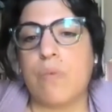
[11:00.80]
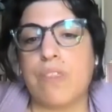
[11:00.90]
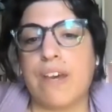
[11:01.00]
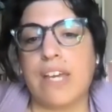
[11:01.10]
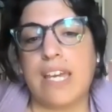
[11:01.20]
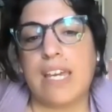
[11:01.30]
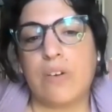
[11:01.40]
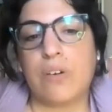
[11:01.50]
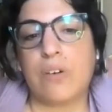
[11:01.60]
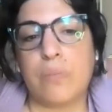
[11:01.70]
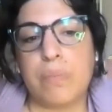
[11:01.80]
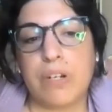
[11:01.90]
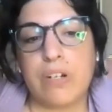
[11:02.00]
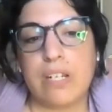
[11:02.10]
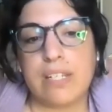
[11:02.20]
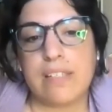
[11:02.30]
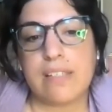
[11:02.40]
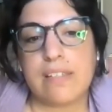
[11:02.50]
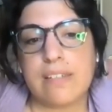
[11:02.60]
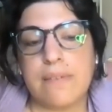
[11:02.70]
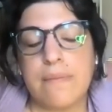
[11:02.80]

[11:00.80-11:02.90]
without anger or bitterness?